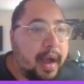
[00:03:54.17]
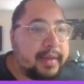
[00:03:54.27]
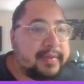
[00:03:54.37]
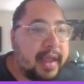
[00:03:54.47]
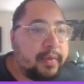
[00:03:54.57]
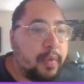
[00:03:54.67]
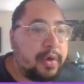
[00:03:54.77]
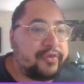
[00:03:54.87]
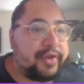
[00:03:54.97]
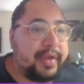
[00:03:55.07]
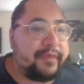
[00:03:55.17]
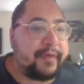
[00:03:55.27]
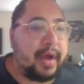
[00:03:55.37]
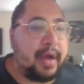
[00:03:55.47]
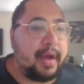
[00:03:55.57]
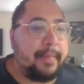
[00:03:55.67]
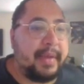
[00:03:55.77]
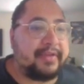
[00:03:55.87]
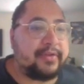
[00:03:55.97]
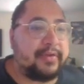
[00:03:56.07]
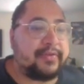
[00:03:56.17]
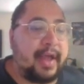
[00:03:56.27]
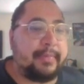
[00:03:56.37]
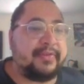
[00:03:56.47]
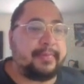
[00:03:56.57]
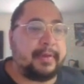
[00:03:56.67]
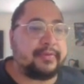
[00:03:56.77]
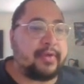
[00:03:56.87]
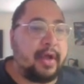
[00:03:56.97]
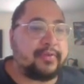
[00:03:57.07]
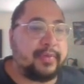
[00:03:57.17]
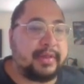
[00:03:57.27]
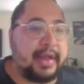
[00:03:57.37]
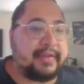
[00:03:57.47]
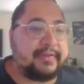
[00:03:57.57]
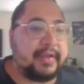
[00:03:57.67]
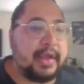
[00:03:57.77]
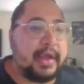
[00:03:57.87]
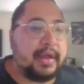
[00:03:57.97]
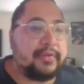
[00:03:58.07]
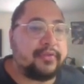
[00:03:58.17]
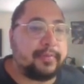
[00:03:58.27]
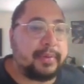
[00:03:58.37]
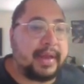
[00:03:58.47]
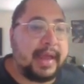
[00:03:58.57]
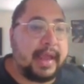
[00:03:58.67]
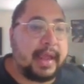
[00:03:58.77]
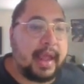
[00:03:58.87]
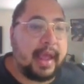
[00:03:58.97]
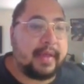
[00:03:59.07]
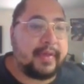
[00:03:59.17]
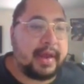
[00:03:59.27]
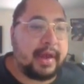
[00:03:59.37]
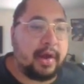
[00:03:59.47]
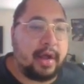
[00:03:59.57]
Undead War Chief makes our zombie spells cost 1 less to play. And then it